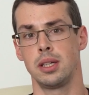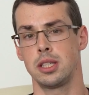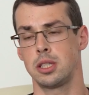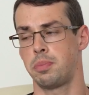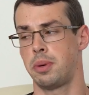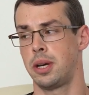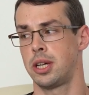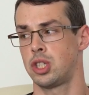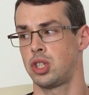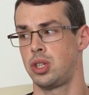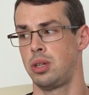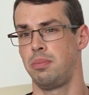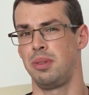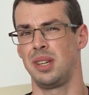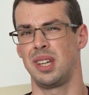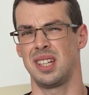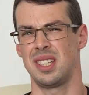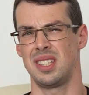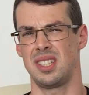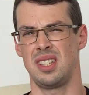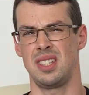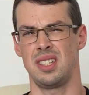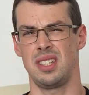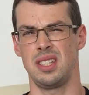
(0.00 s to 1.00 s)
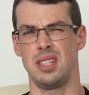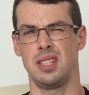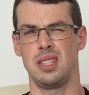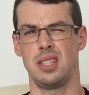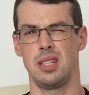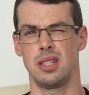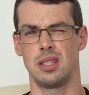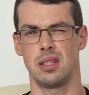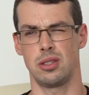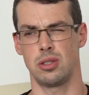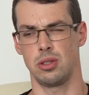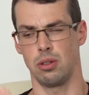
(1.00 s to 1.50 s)
especially because it's
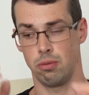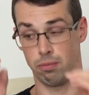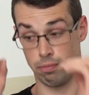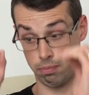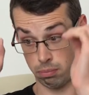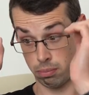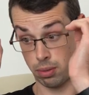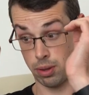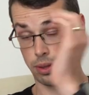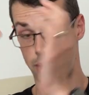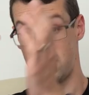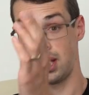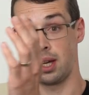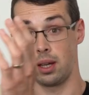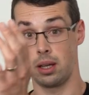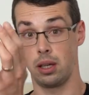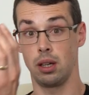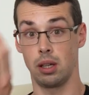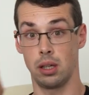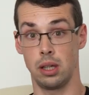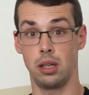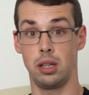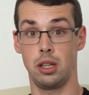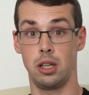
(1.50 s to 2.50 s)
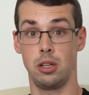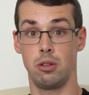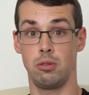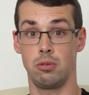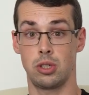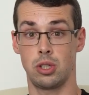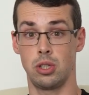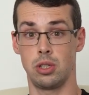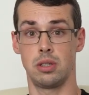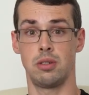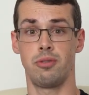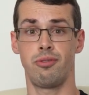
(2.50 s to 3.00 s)
easy to sort of think you're going to
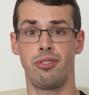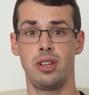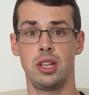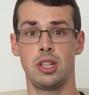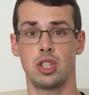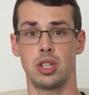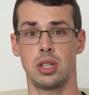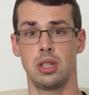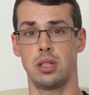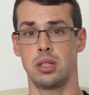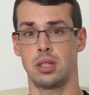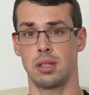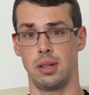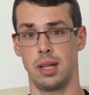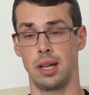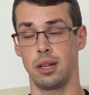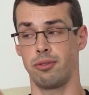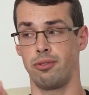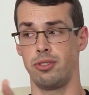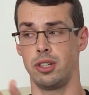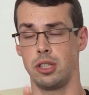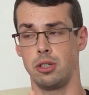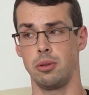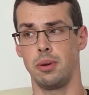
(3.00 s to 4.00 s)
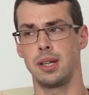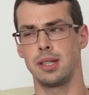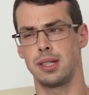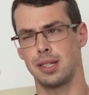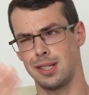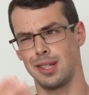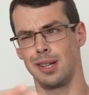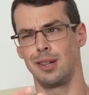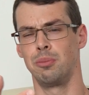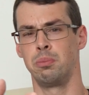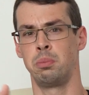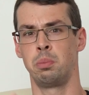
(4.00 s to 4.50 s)
use certain features like video
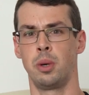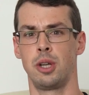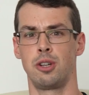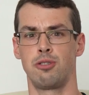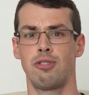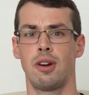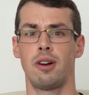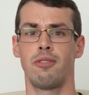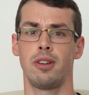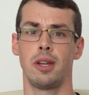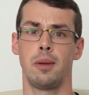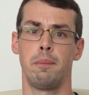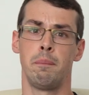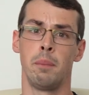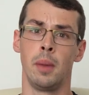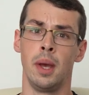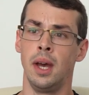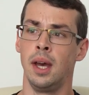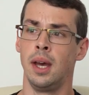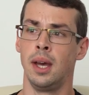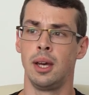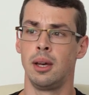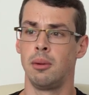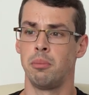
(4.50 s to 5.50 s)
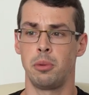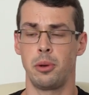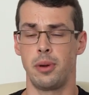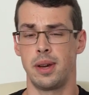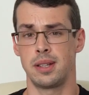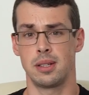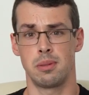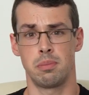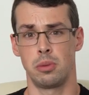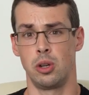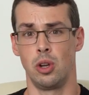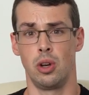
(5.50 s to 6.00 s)
editing when traveling, but you
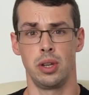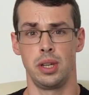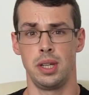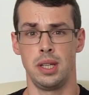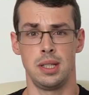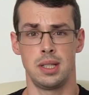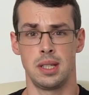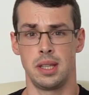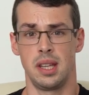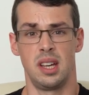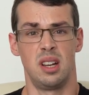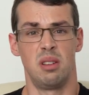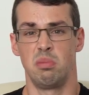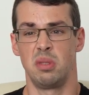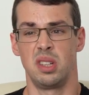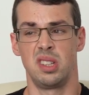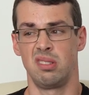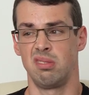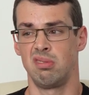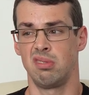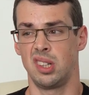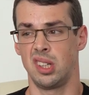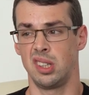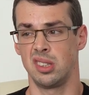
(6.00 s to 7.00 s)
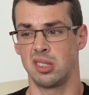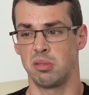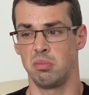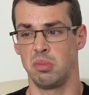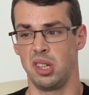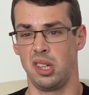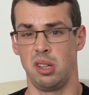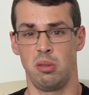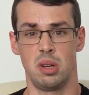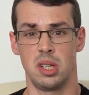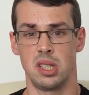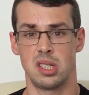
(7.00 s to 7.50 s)
end up not needing them and
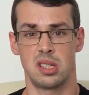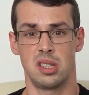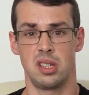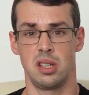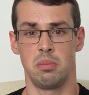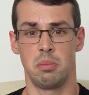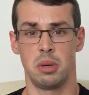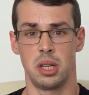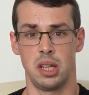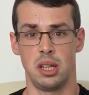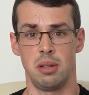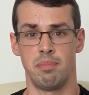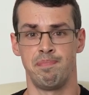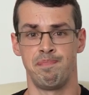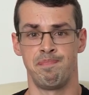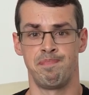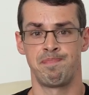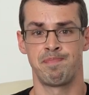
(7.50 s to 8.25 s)
ultimately wasting your money.